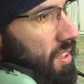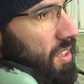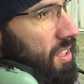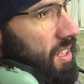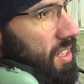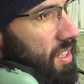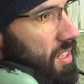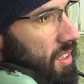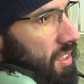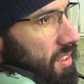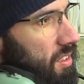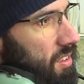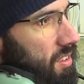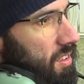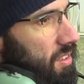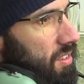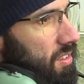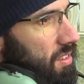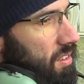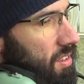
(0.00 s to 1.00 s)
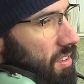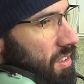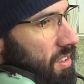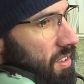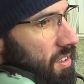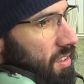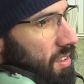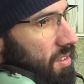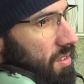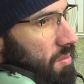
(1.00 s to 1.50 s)
is
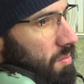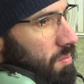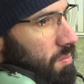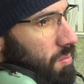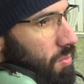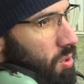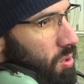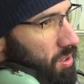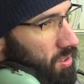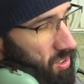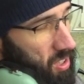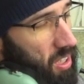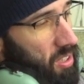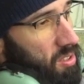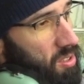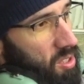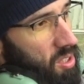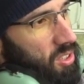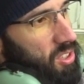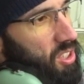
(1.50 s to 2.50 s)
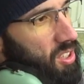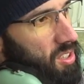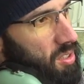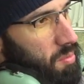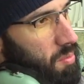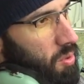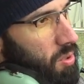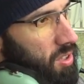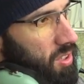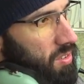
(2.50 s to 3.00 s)
more technologically
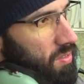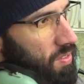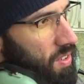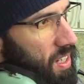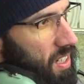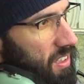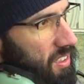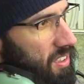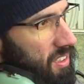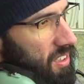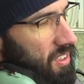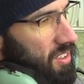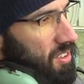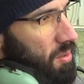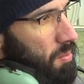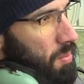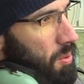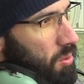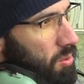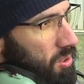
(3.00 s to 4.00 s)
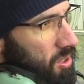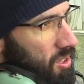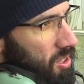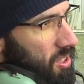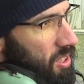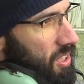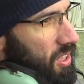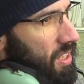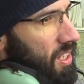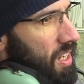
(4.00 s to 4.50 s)
more advanced and
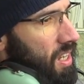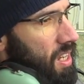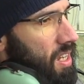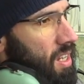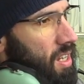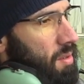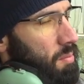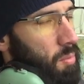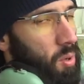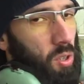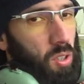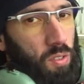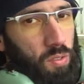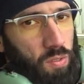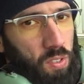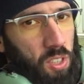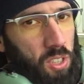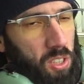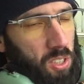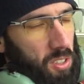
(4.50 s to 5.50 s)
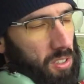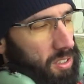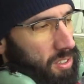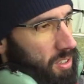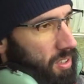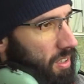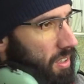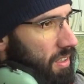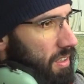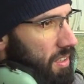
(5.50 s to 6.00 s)
supposedly more
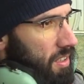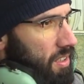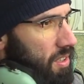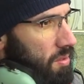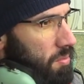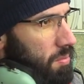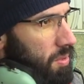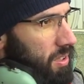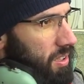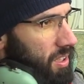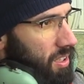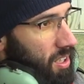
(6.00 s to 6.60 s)
efficient, but the